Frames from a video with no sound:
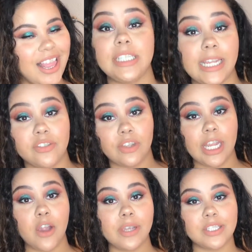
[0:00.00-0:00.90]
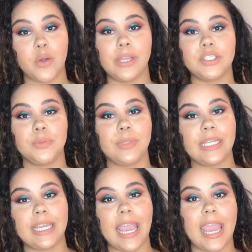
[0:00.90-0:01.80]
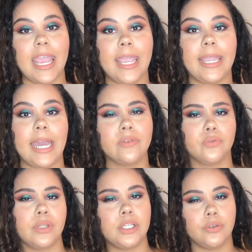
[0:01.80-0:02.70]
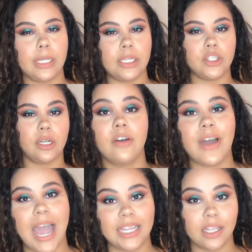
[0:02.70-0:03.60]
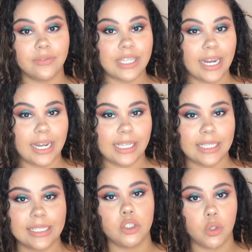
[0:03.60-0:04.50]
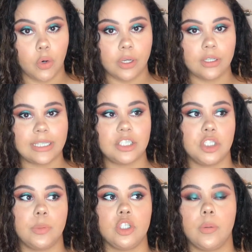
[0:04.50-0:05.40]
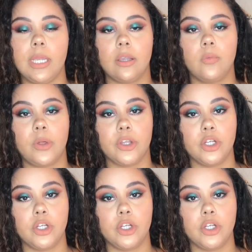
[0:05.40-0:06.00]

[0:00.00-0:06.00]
Today's video is going to be a kind of recreation of iluvsarahii's tutorials that she's been doing with